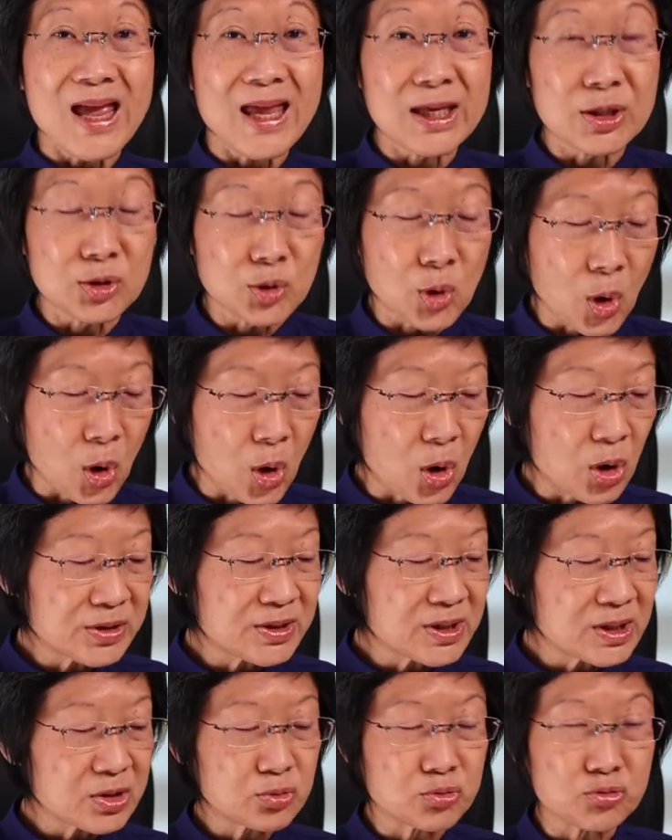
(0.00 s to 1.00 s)
in
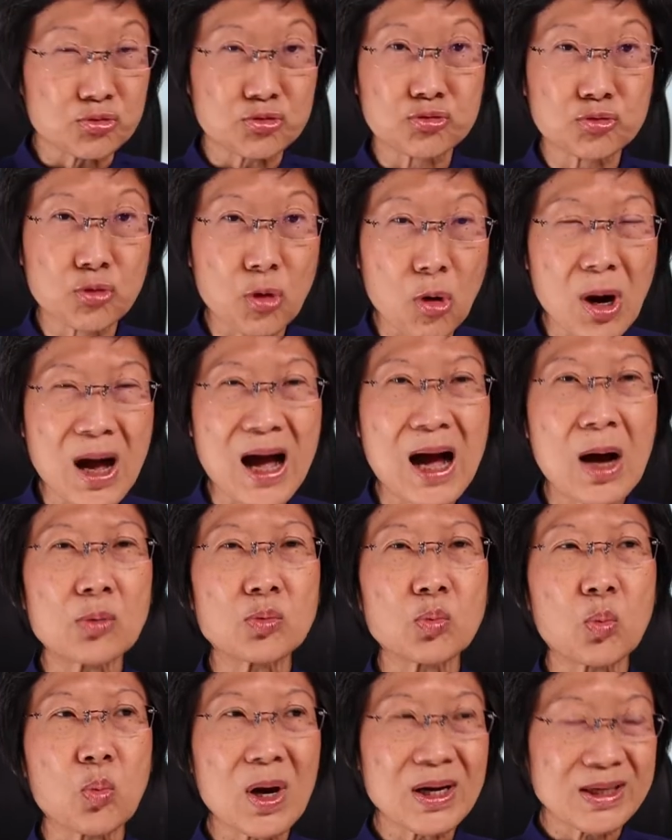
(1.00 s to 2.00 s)
order to draw
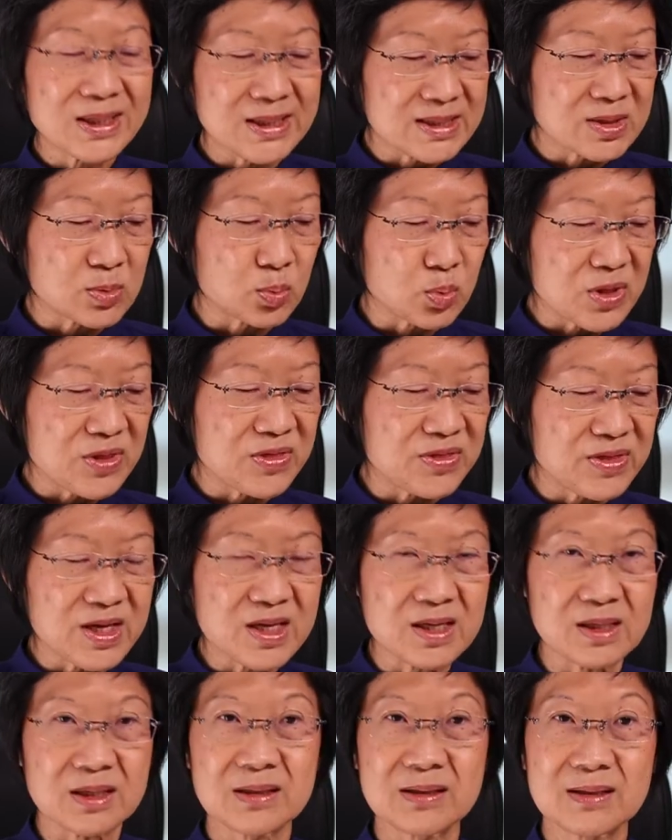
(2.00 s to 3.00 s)
out what is
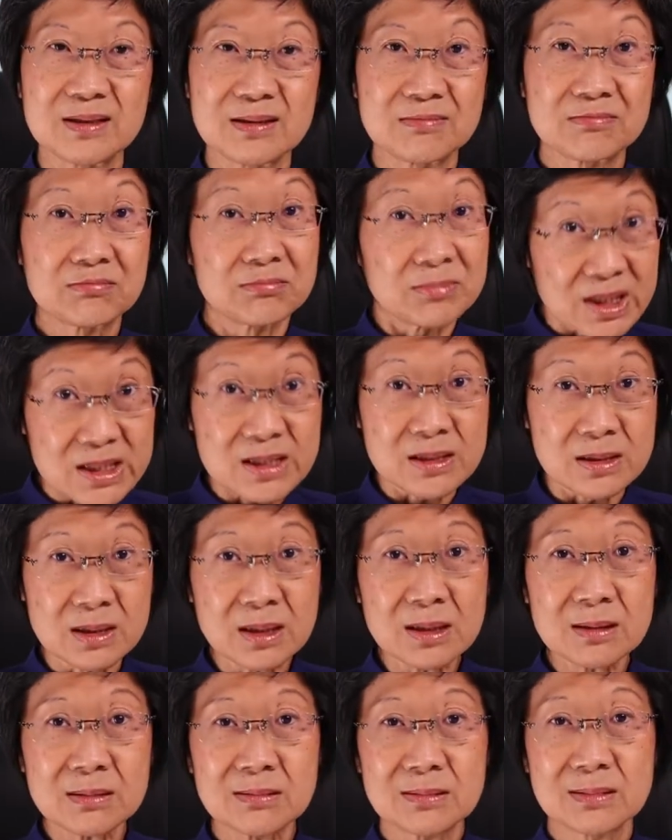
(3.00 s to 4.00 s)
within, isn't
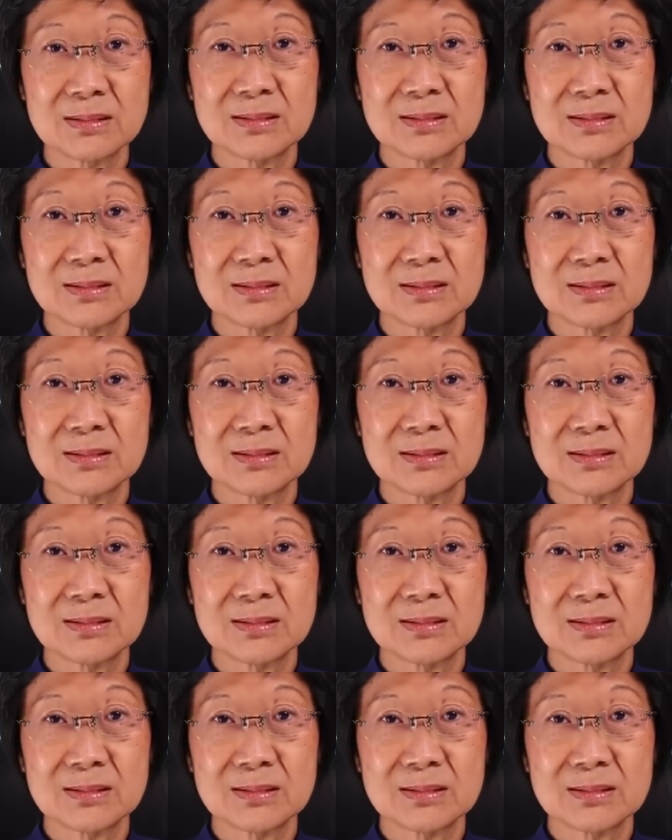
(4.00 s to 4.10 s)
it?